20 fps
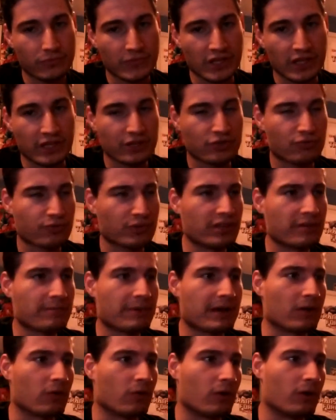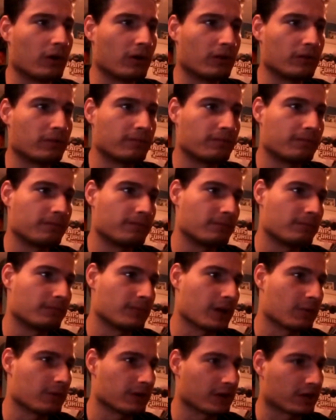I think it's really about all
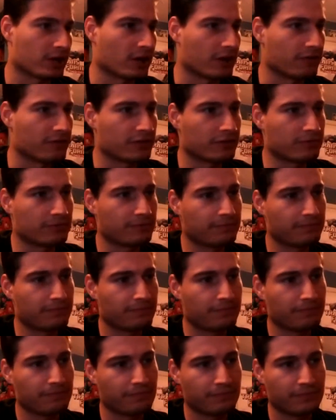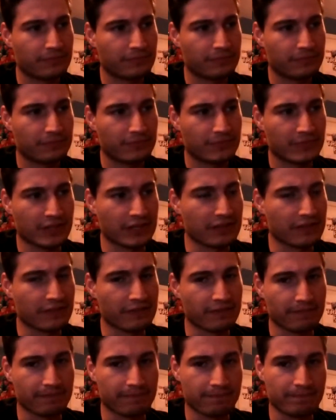I want to cover
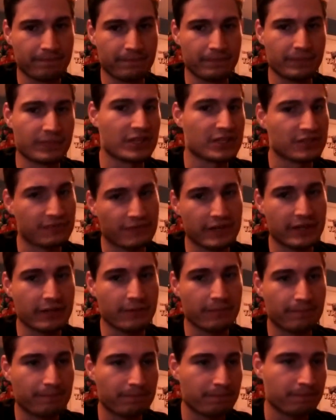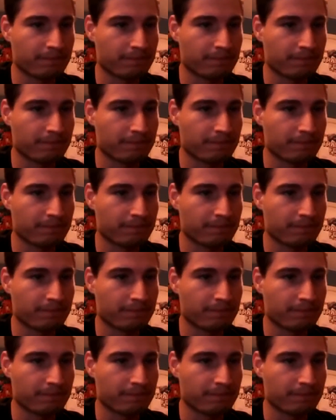in this video.